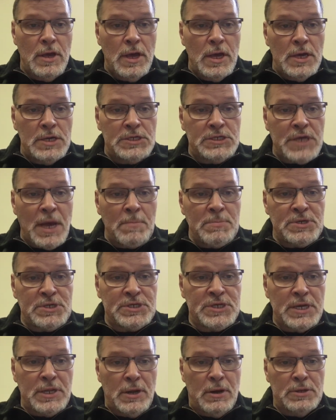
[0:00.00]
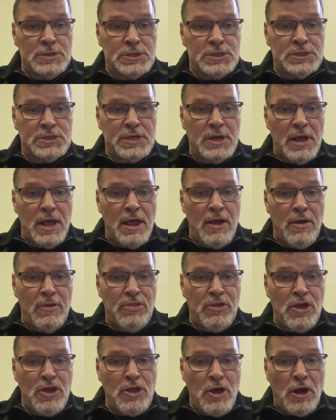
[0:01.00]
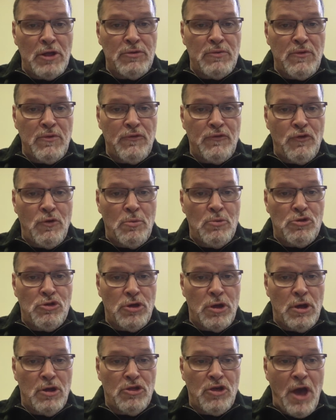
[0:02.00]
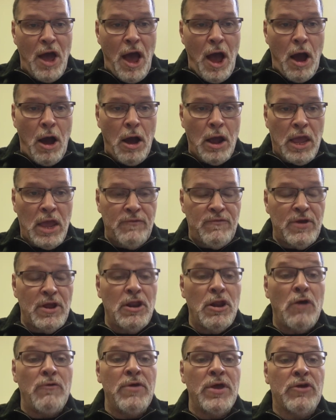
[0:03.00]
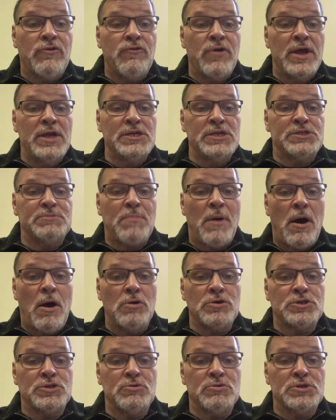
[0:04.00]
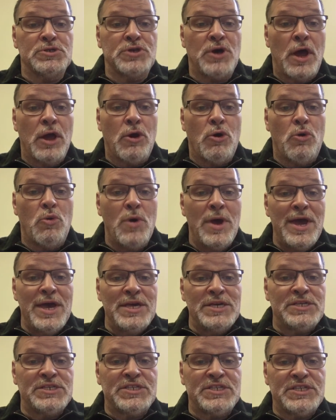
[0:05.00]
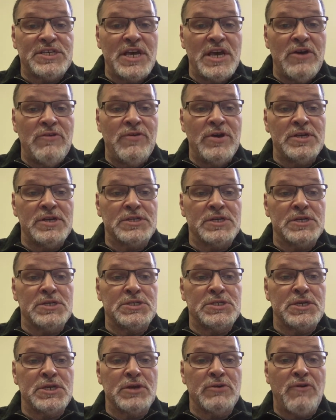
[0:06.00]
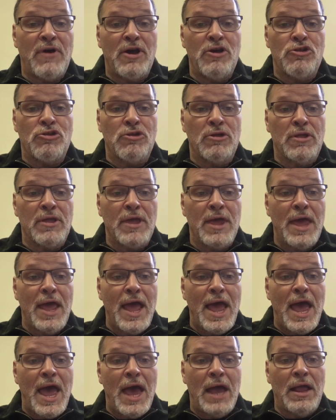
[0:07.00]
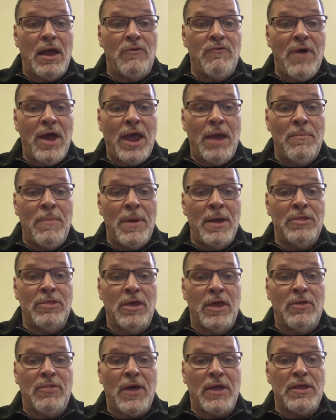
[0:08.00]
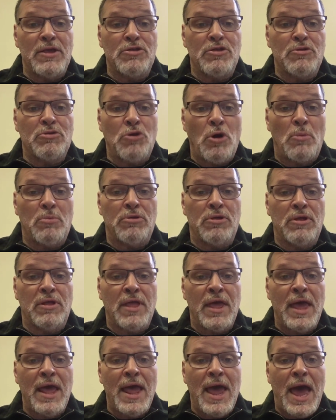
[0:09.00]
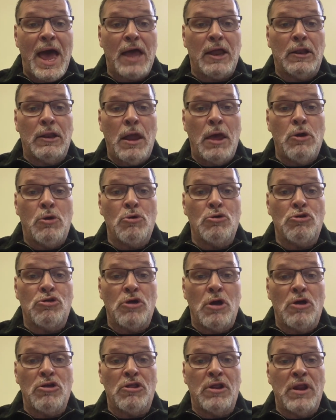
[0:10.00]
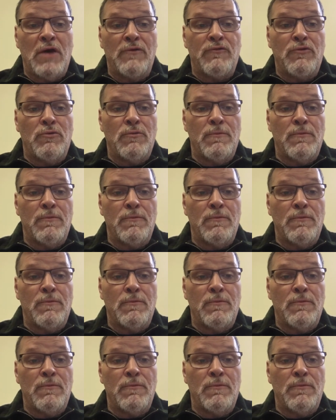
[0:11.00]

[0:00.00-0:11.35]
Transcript: Some synods in the United Reformed Church are giving Laurie Green's Pastoral Cycle serious consideration and are recommending that it's adopted at local church level.